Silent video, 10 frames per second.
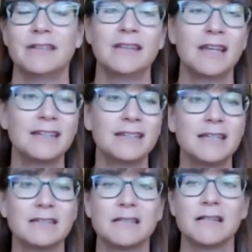And that
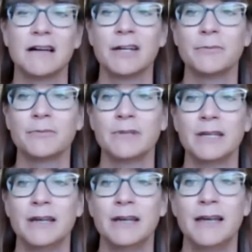takes time,
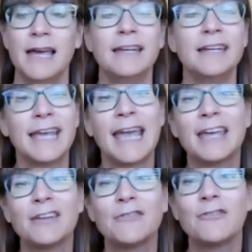and it
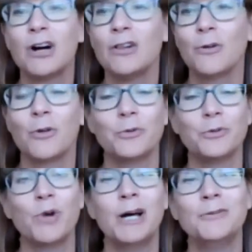can follow
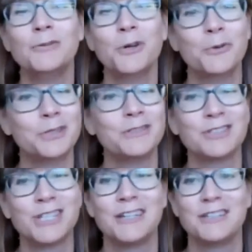those well-known
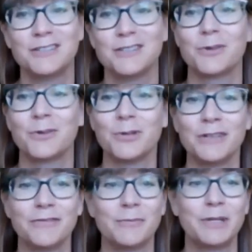stages of
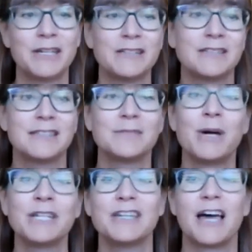grief because it's as
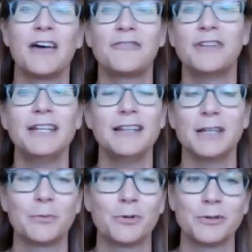much a
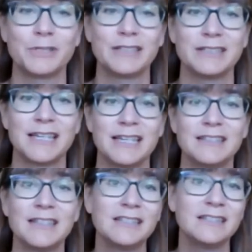feeling process as
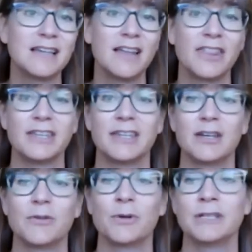it is a
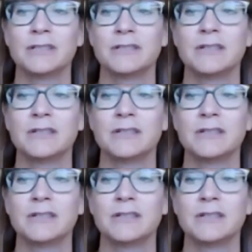thinking one.